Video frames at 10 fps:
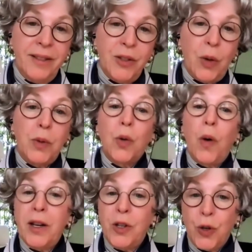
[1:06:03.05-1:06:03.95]
So it was
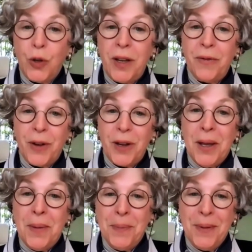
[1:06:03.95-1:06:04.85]
quite a journey for him.